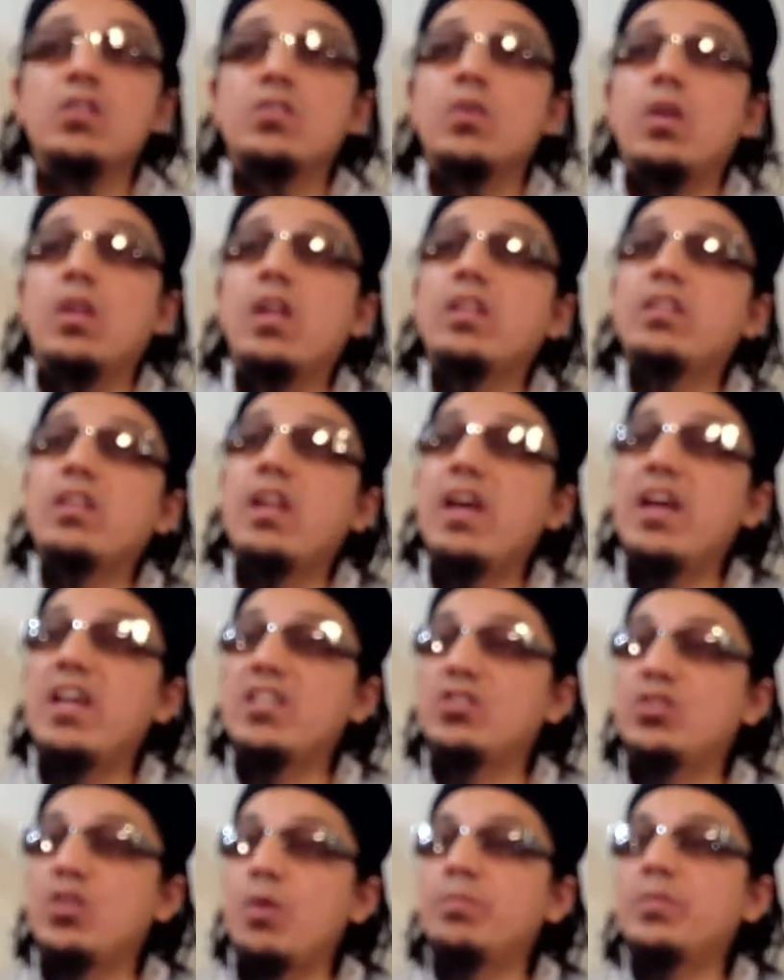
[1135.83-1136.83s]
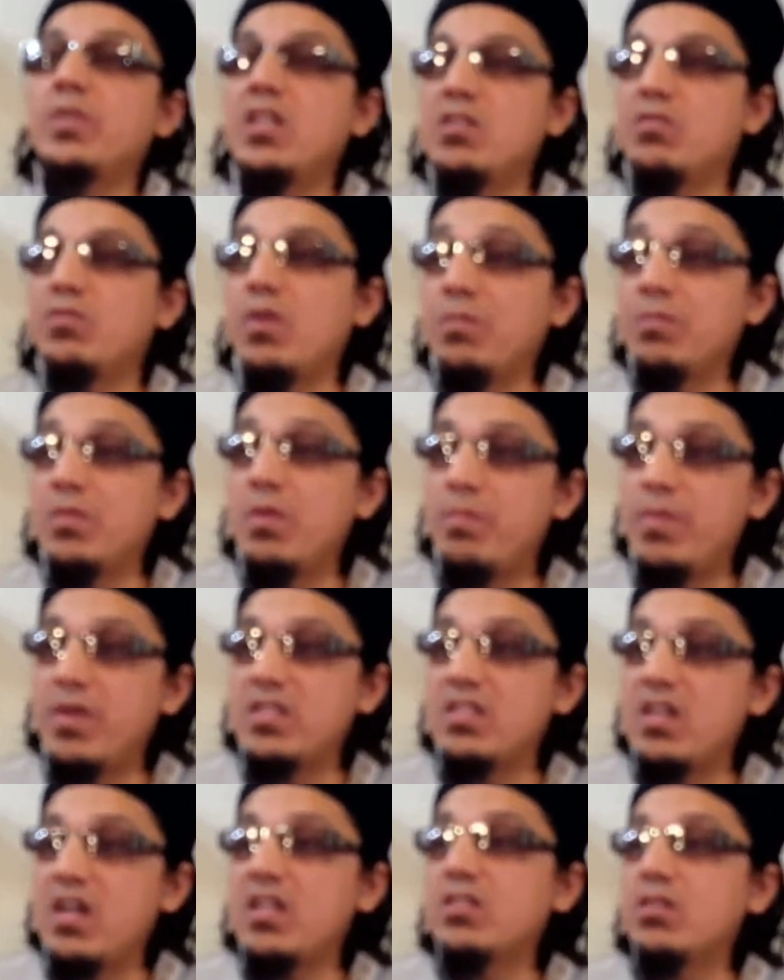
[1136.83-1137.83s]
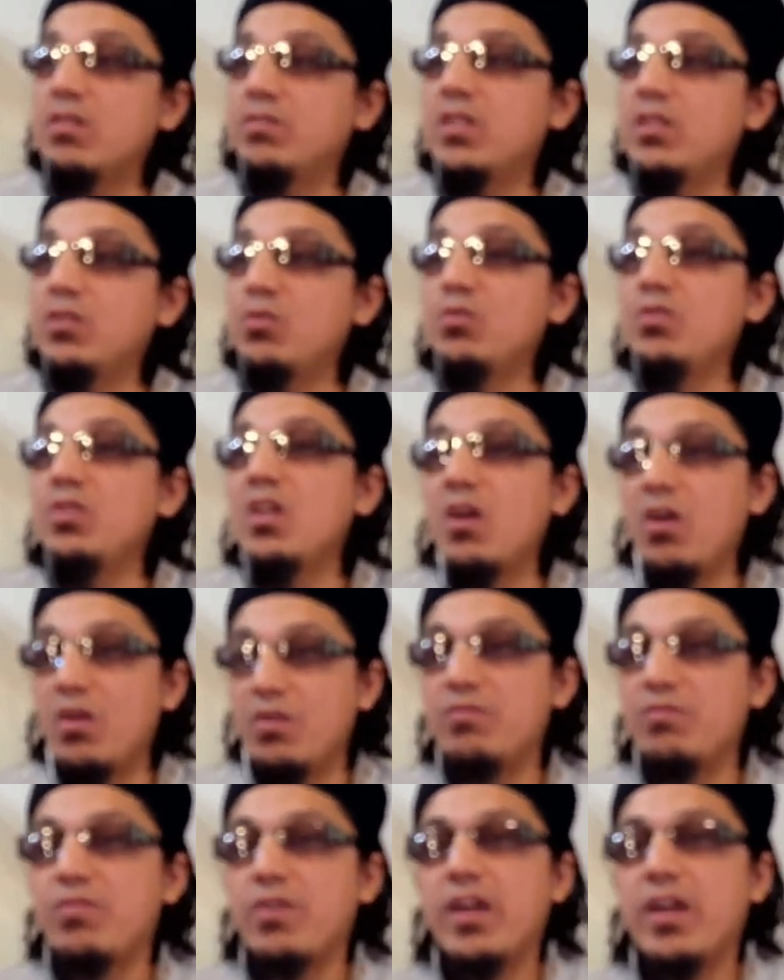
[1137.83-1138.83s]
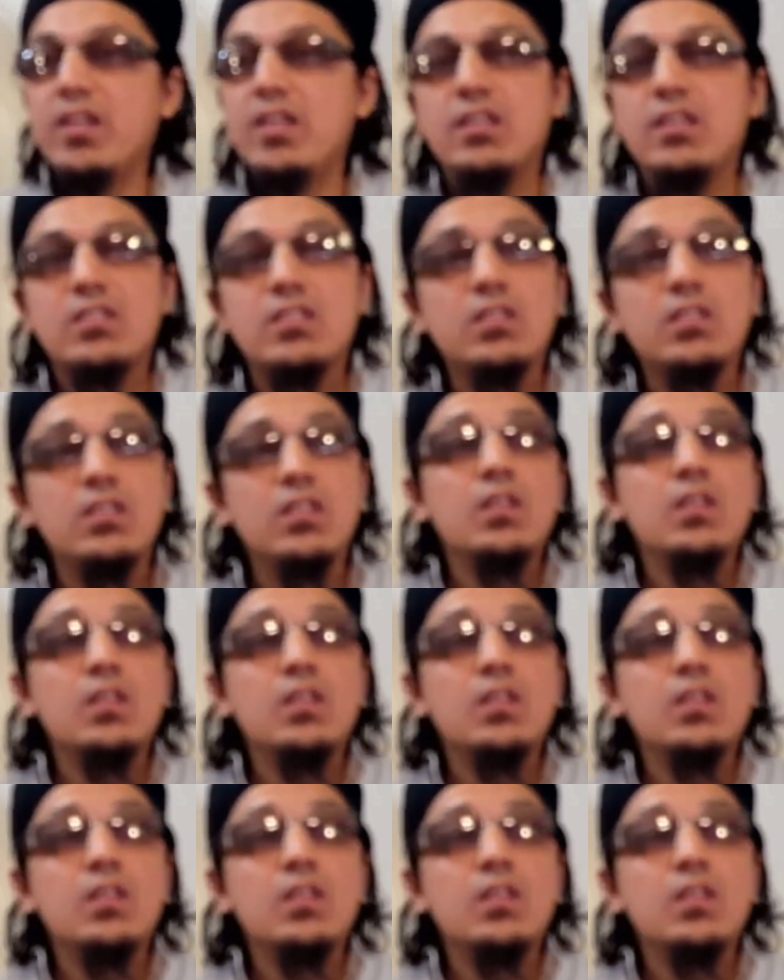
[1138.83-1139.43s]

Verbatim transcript: So Allah Ta'ala has stopped us from the bazaars of the dunya on Fridays.